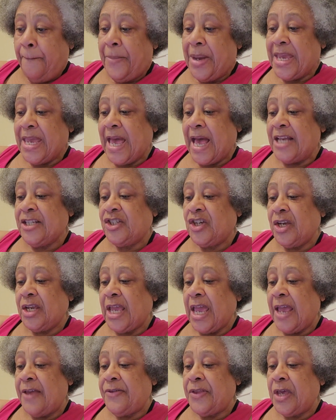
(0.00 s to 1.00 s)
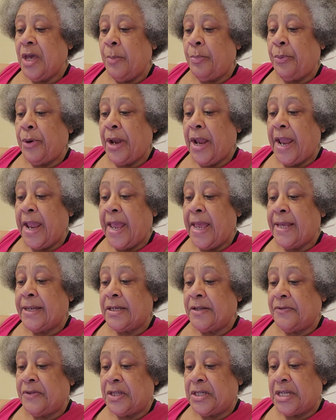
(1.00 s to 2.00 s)
Baasha gained the upper
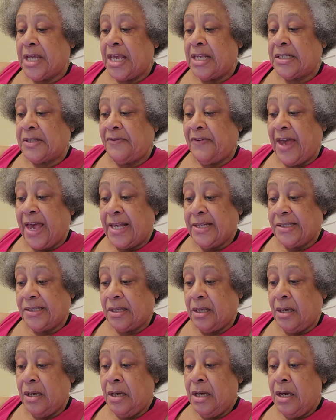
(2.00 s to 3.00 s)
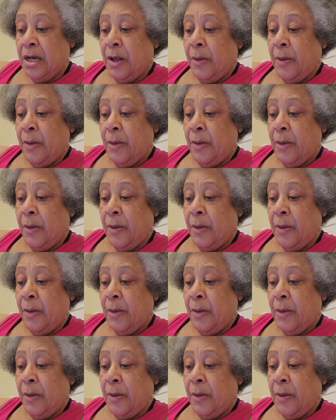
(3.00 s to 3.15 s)
hand in the days of Asa